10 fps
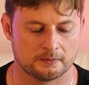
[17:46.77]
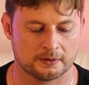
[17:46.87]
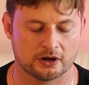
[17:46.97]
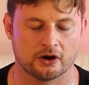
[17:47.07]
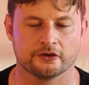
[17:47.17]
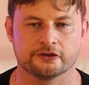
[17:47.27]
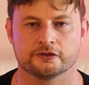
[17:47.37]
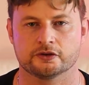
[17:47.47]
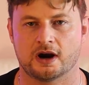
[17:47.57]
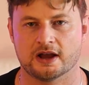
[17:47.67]
because
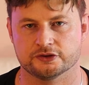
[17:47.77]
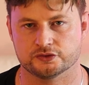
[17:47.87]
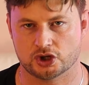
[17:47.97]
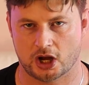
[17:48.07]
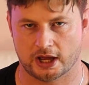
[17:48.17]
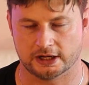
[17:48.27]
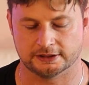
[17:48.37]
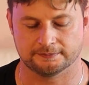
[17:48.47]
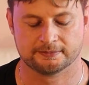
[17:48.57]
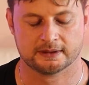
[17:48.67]
of the rise of
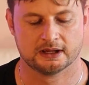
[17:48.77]
China